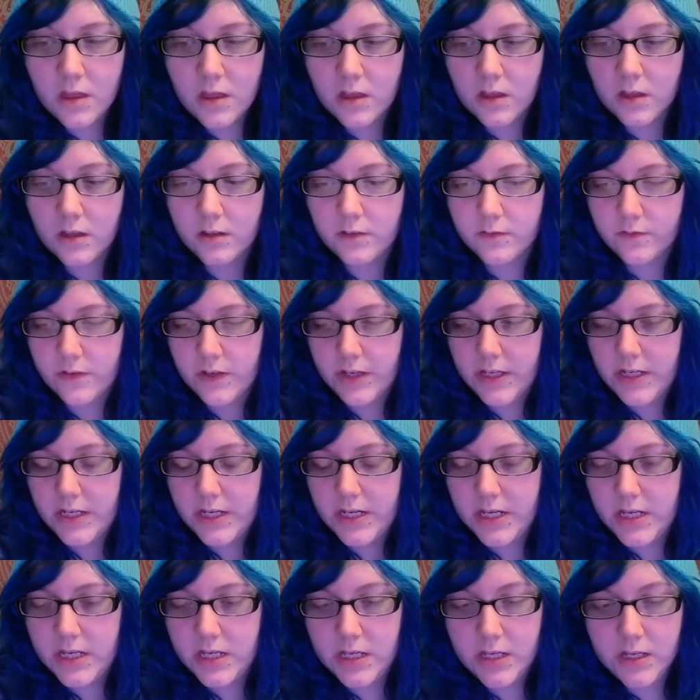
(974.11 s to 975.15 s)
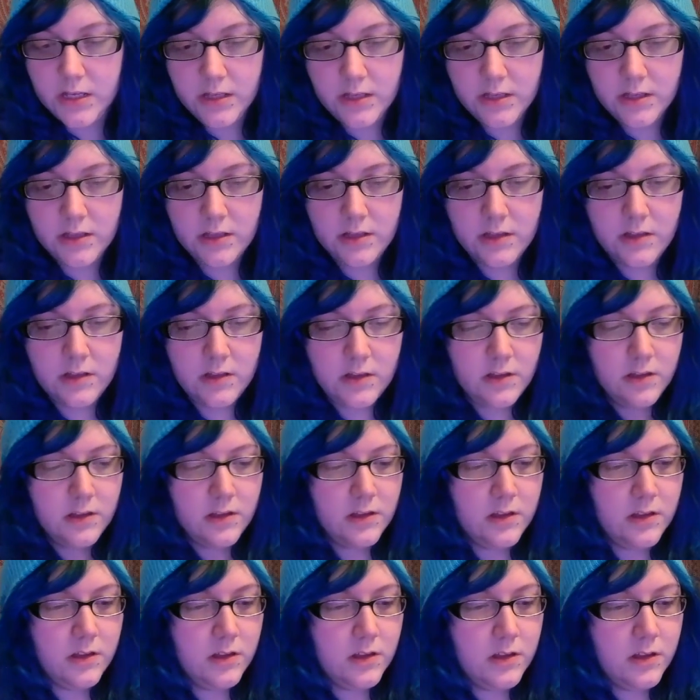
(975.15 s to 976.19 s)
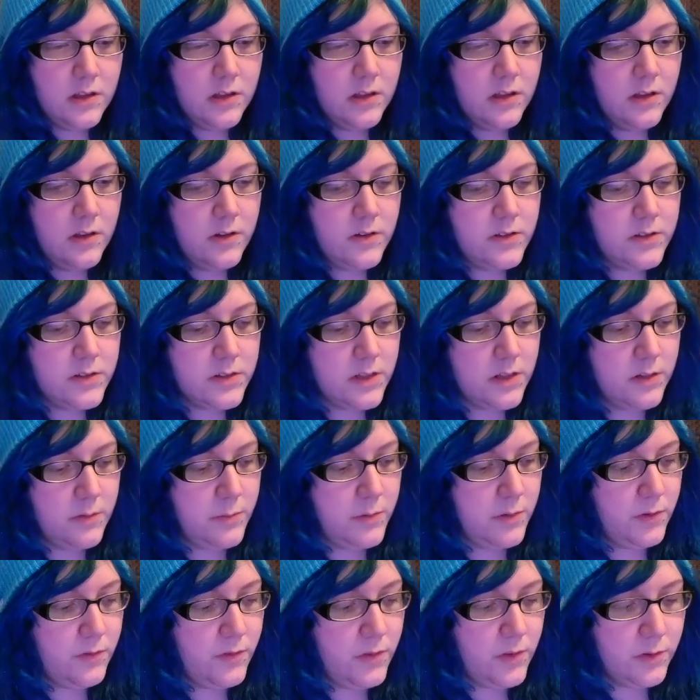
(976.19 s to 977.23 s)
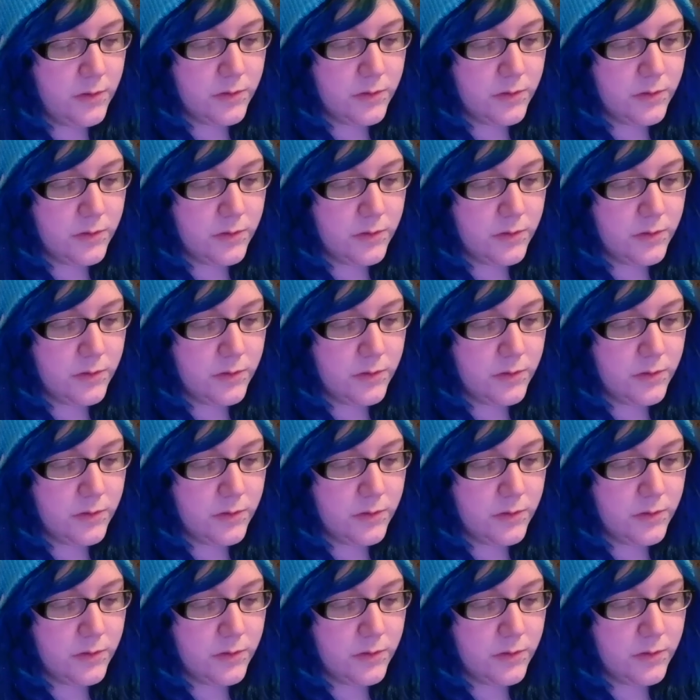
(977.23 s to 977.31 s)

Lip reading: Alrighty. Just gonna move